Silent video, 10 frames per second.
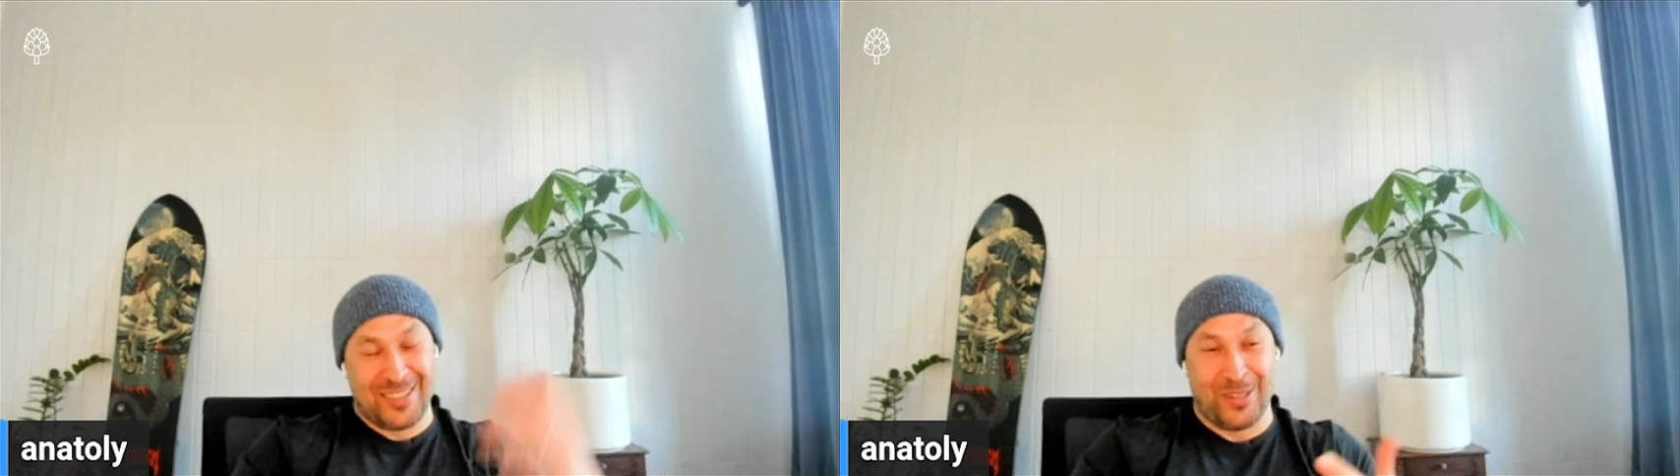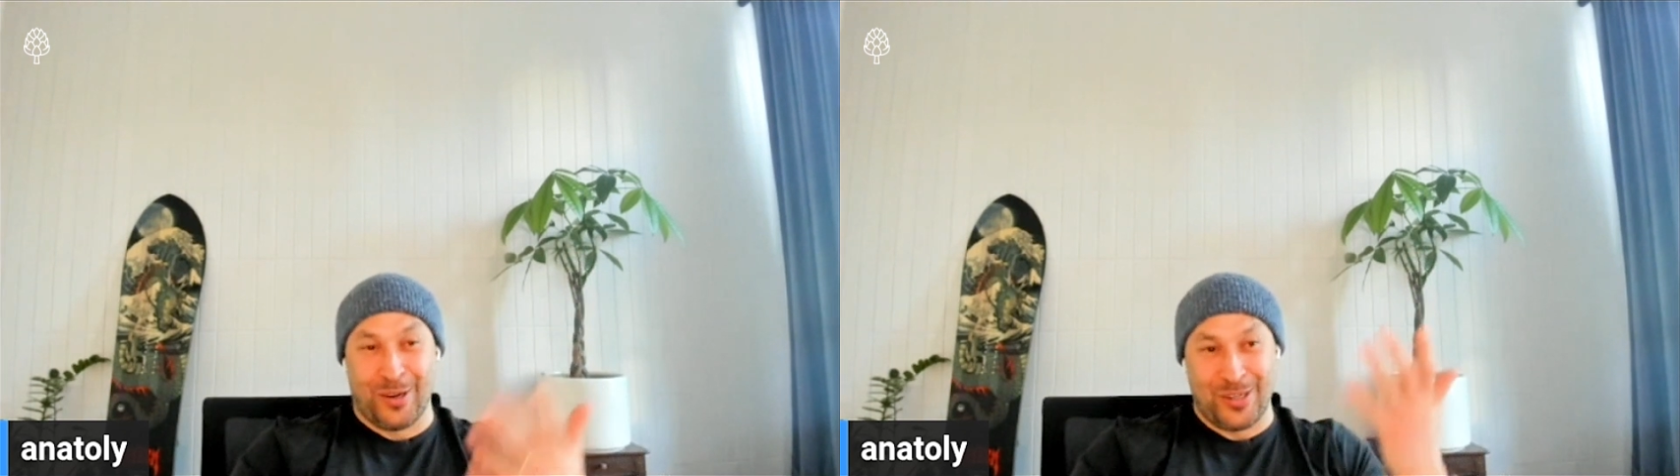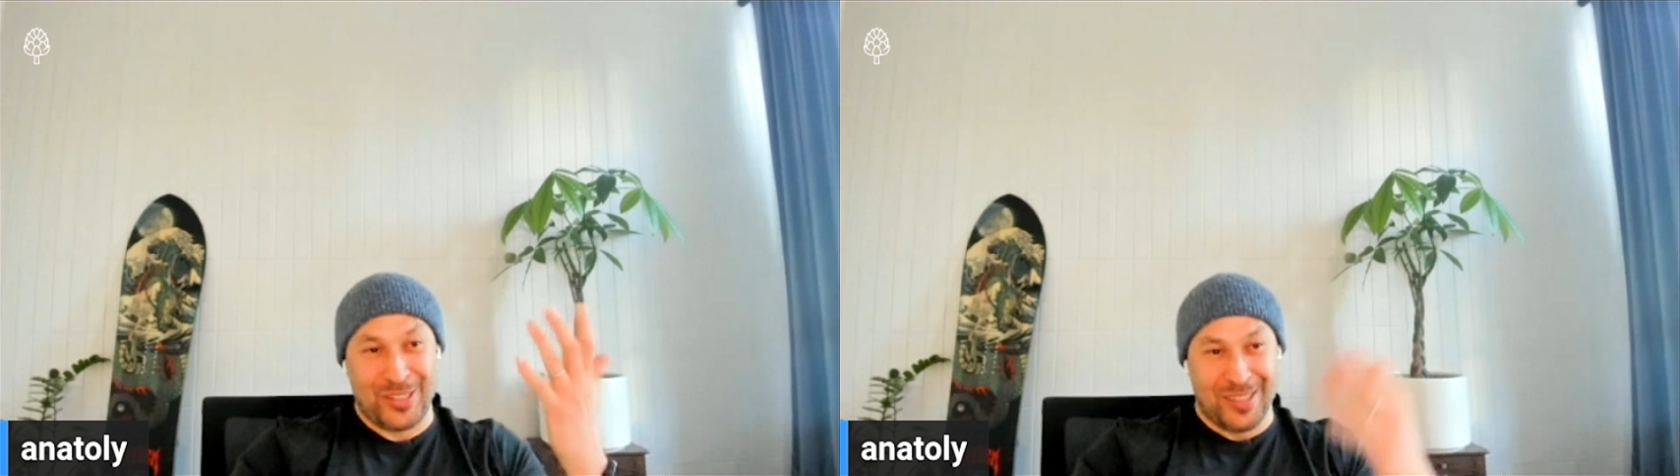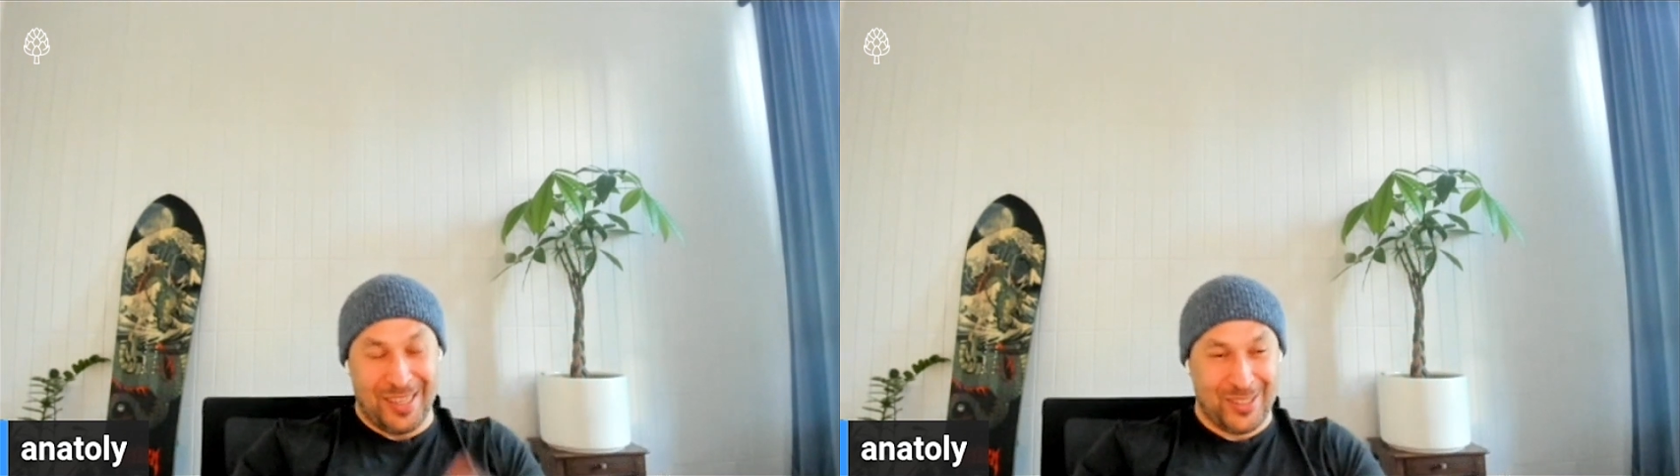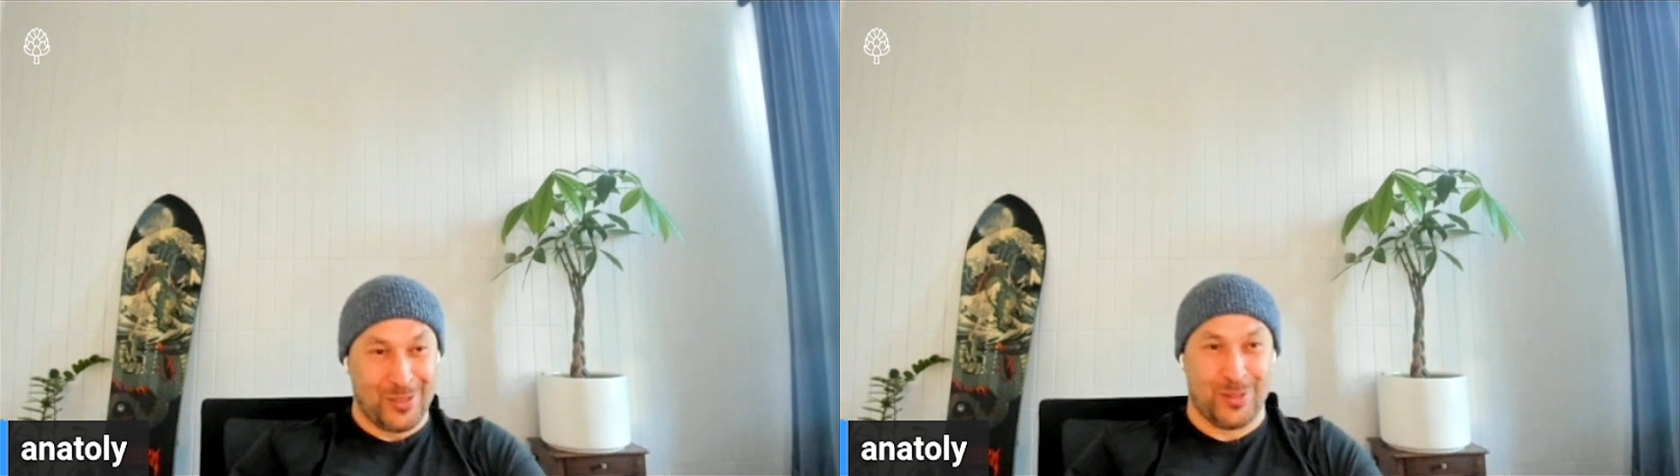charge
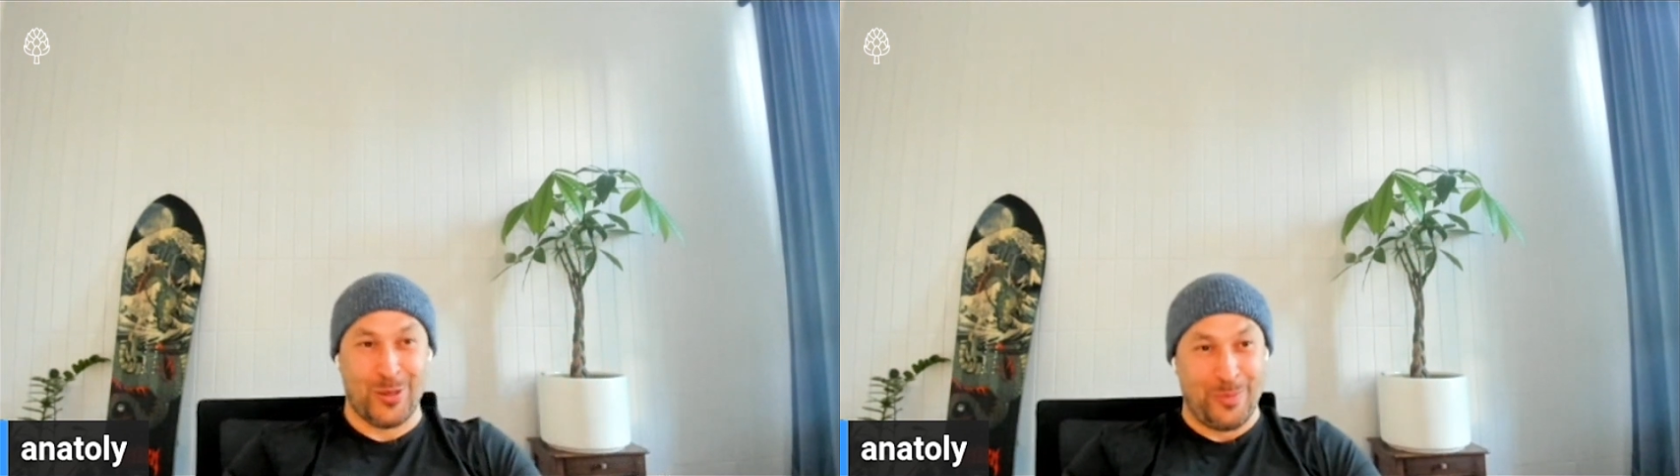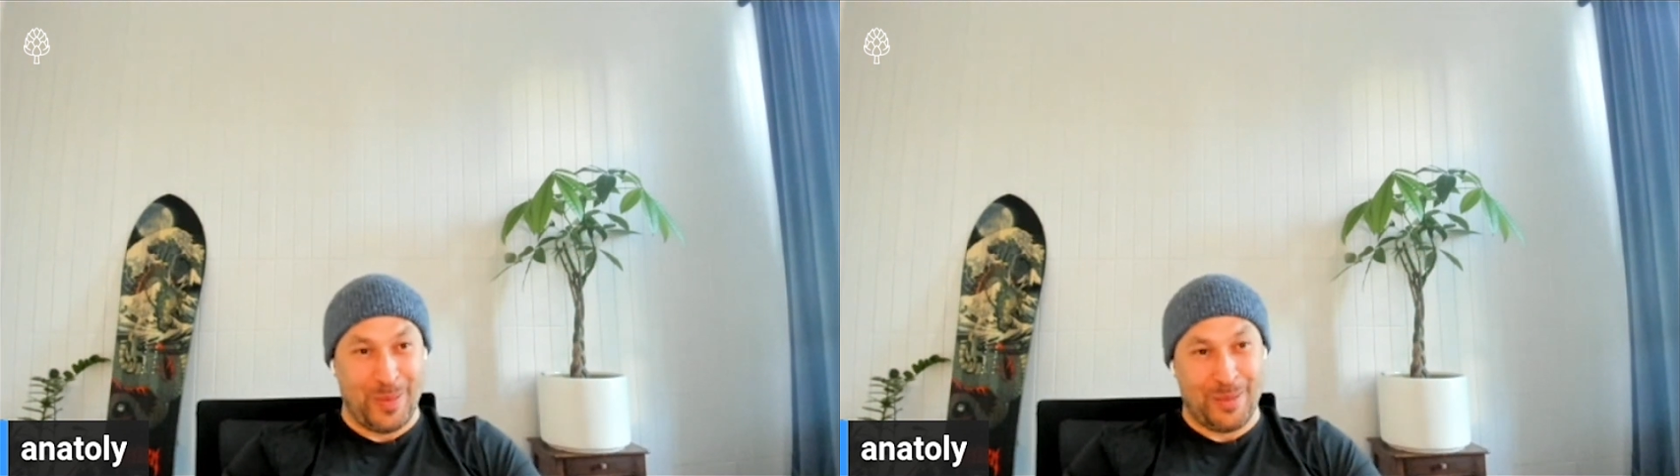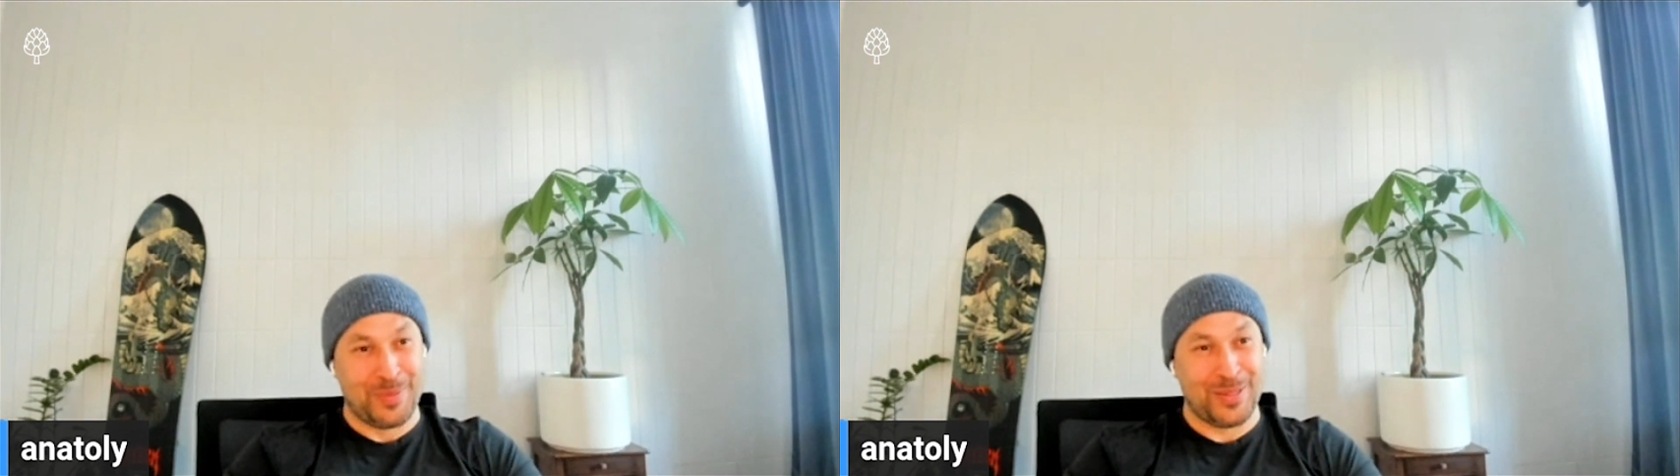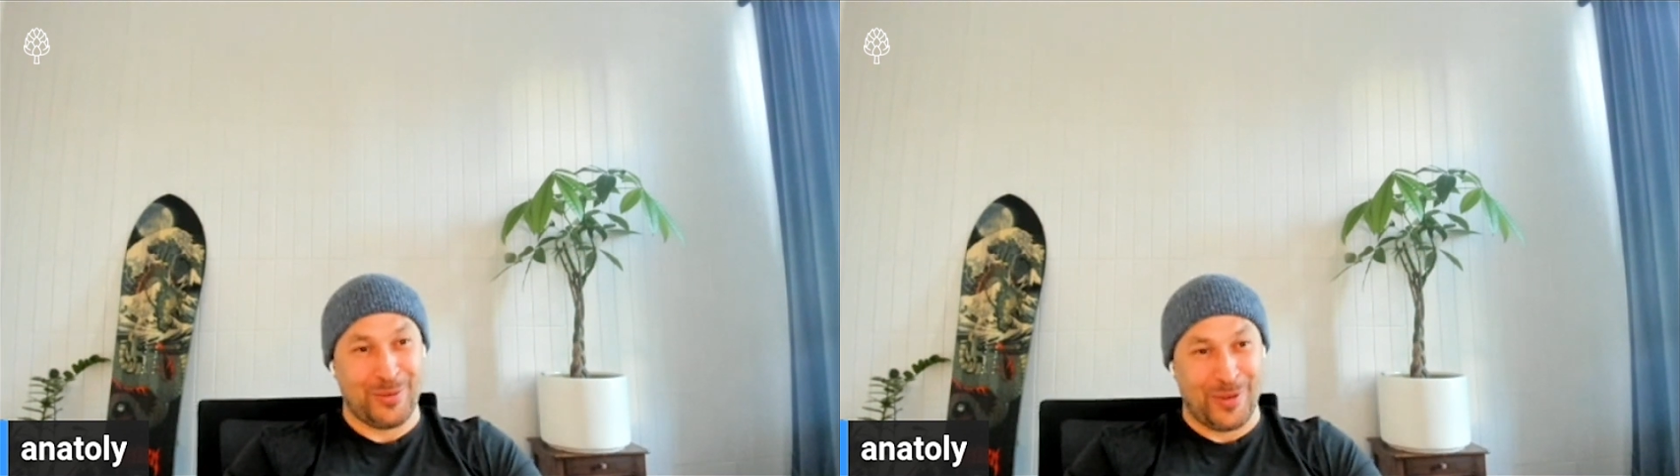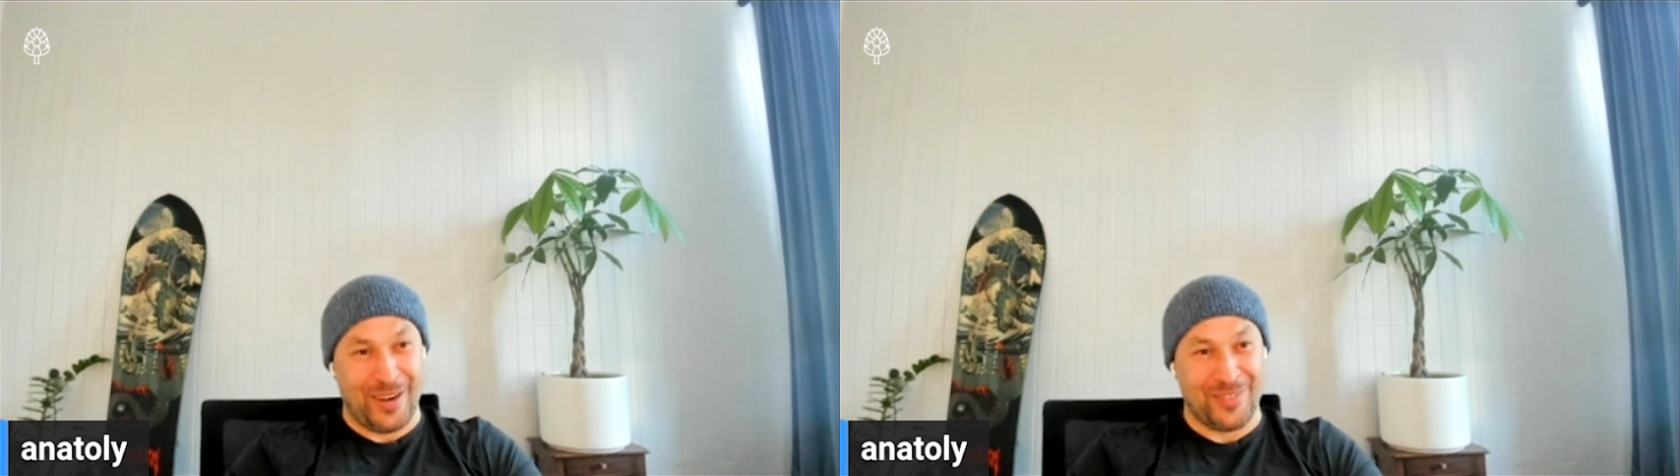like 2 bips
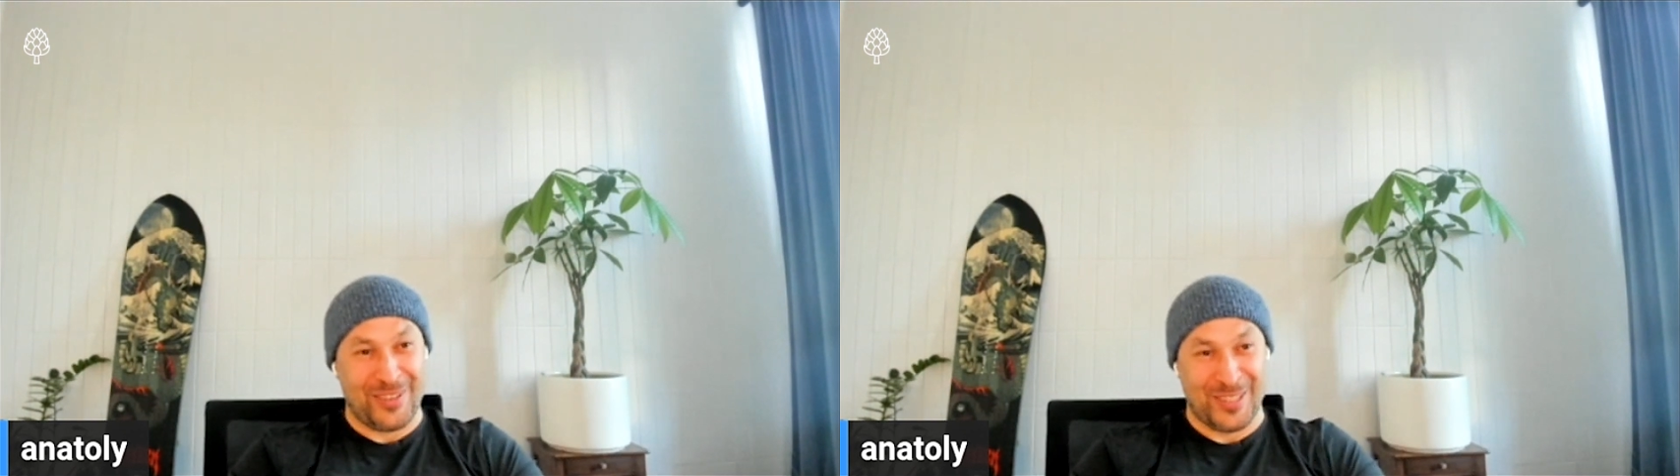or whatever.